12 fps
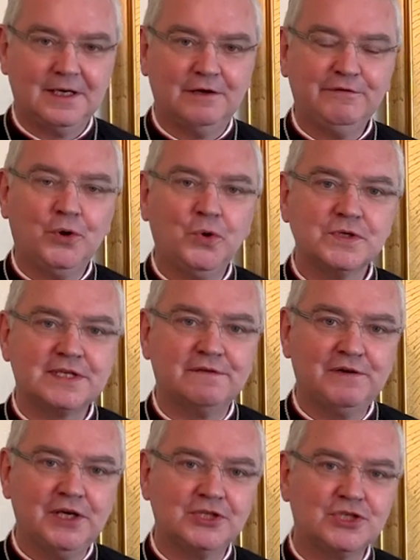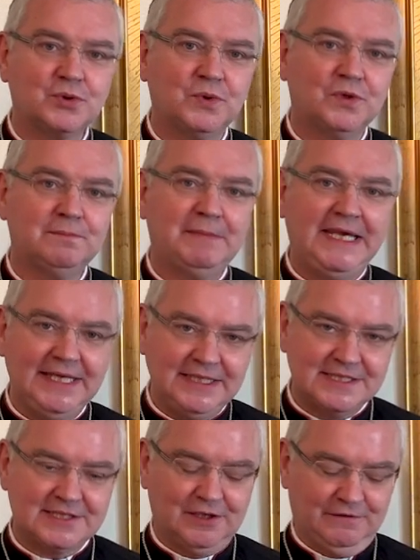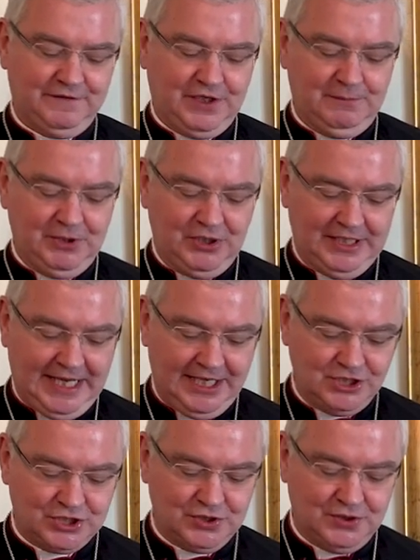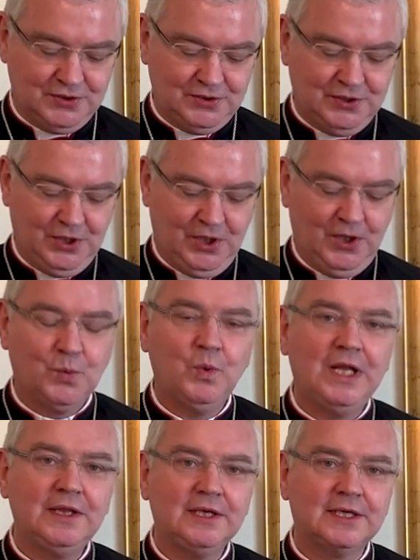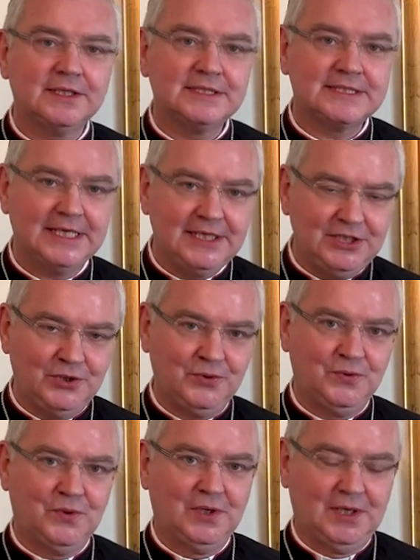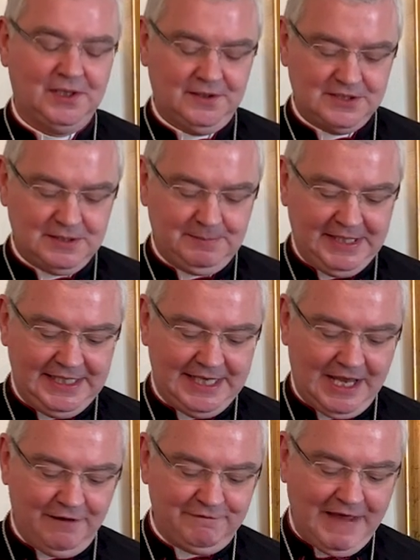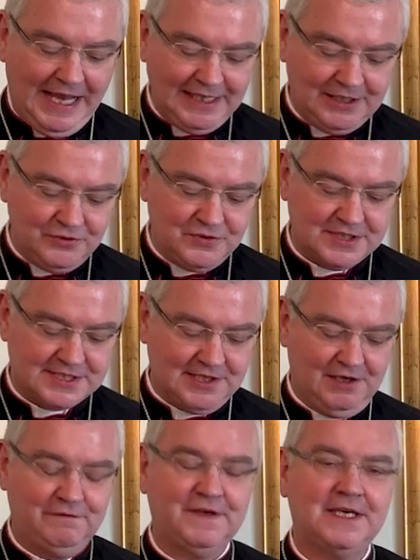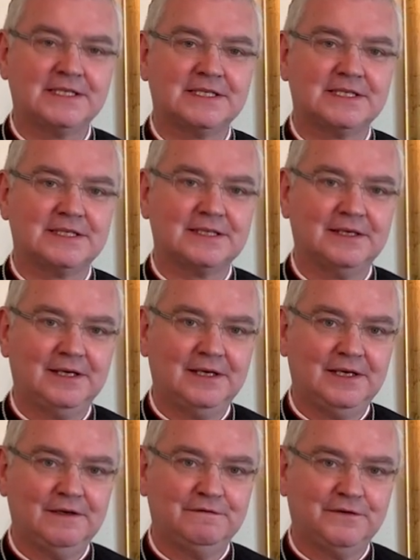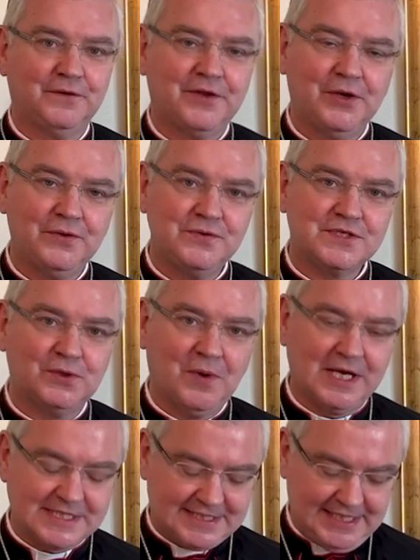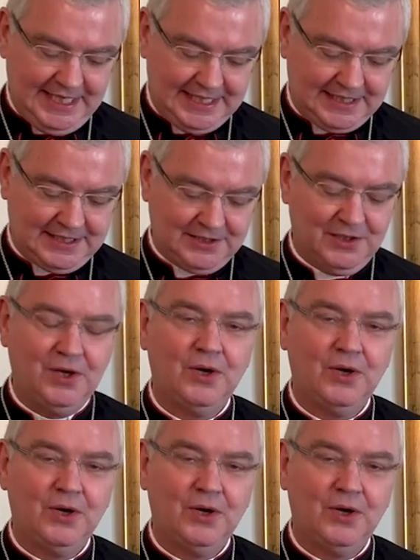Of course, the virtual means of communication will continue to be a valued service for those who are sick